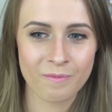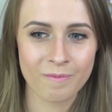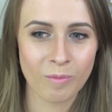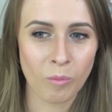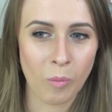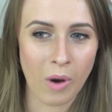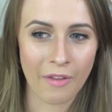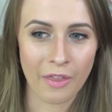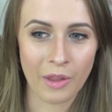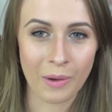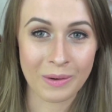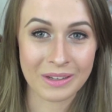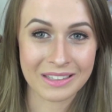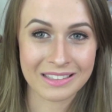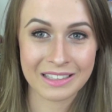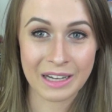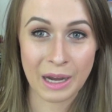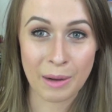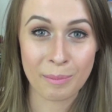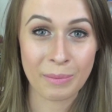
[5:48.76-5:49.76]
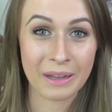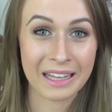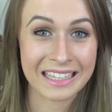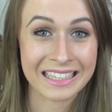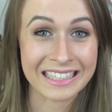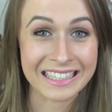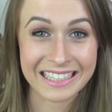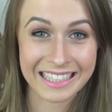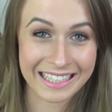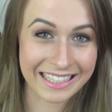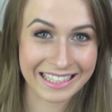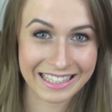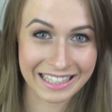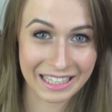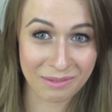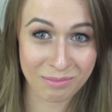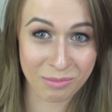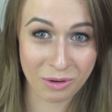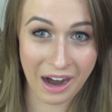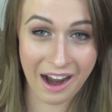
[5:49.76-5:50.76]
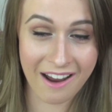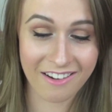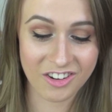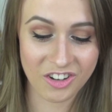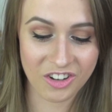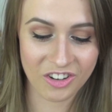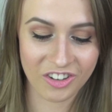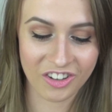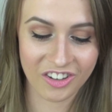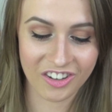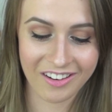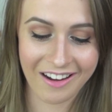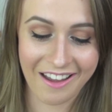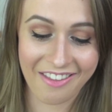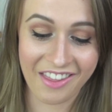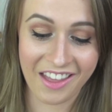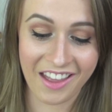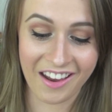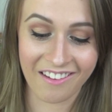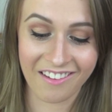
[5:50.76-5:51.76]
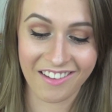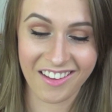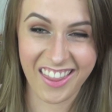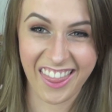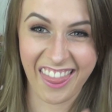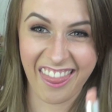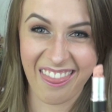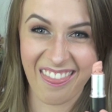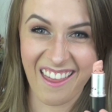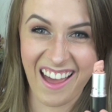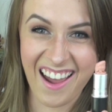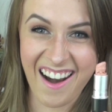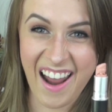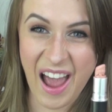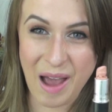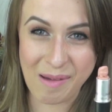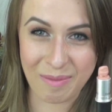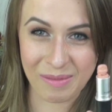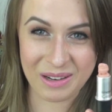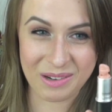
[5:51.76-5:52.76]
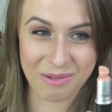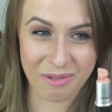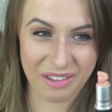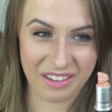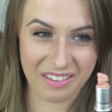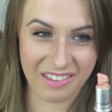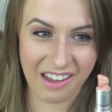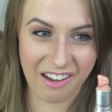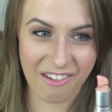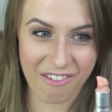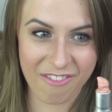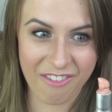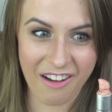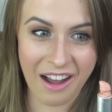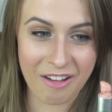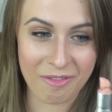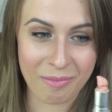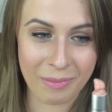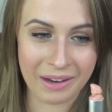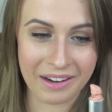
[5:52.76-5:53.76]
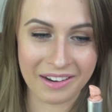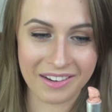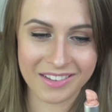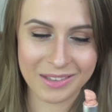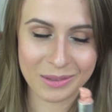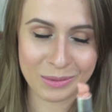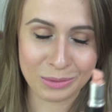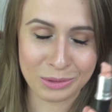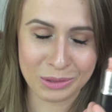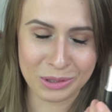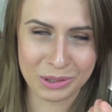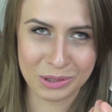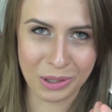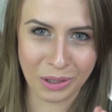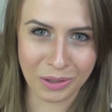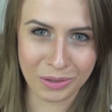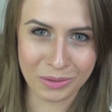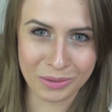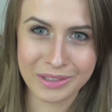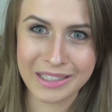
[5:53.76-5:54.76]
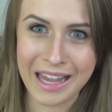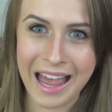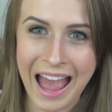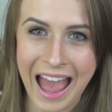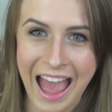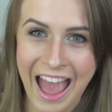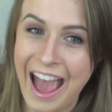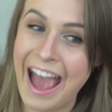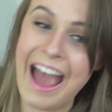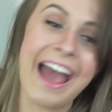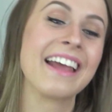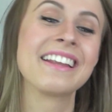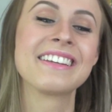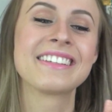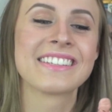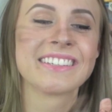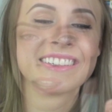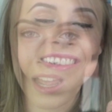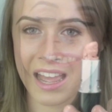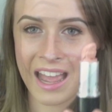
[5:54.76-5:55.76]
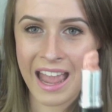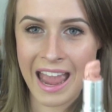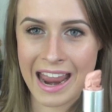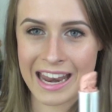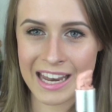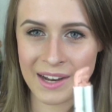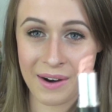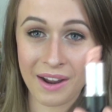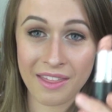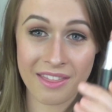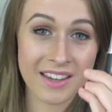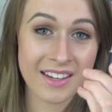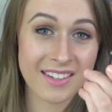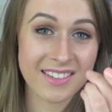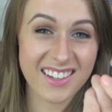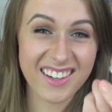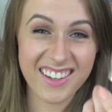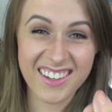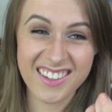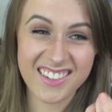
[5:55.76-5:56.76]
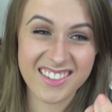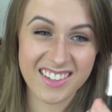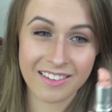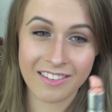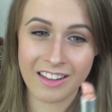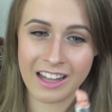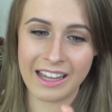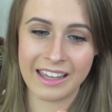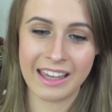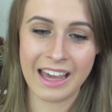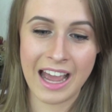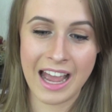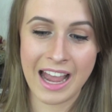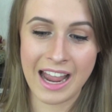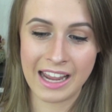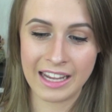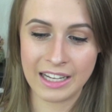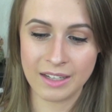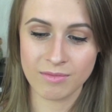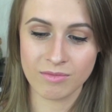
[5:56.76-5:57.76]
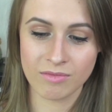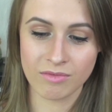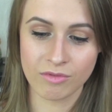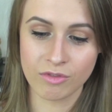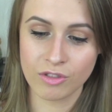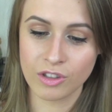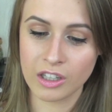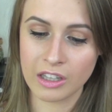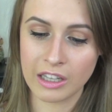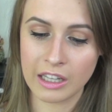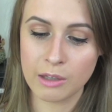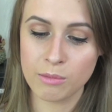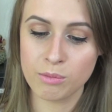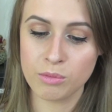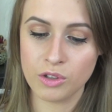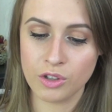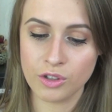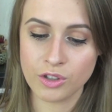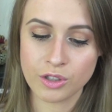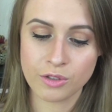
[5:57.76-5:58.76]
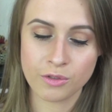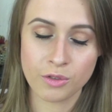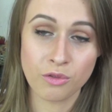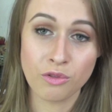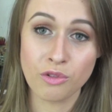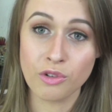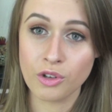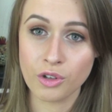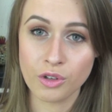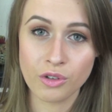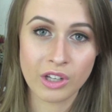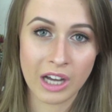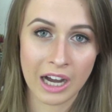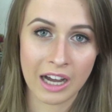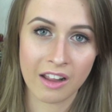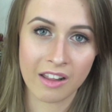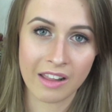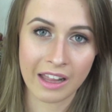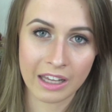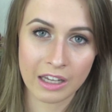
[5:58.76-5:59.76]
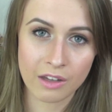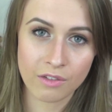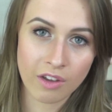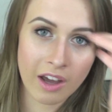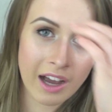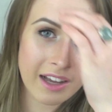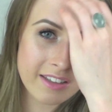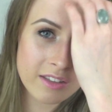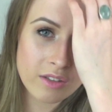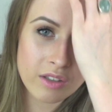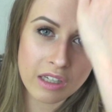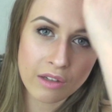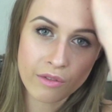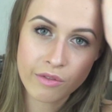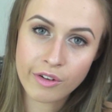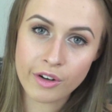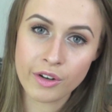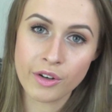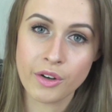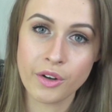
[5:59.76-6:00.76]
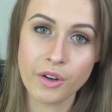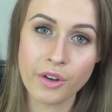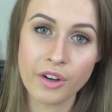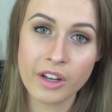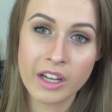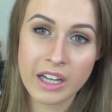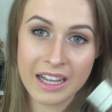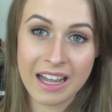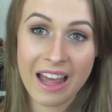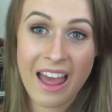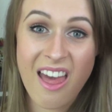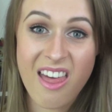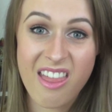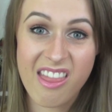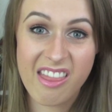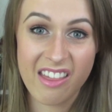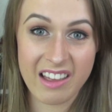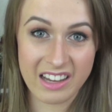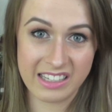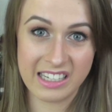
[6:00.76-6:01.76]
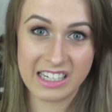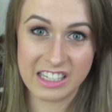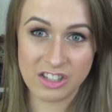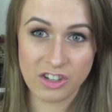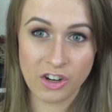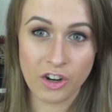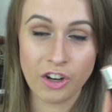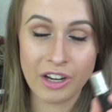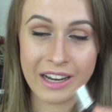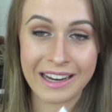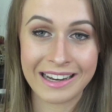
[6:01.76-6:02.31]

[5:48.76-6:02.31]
one that was completely brand new, and then that happened within like 5 minutes. It was so sad. Anyway, this is like a really beautiful nude color. Like if you guys are looking for a nude, this is nude.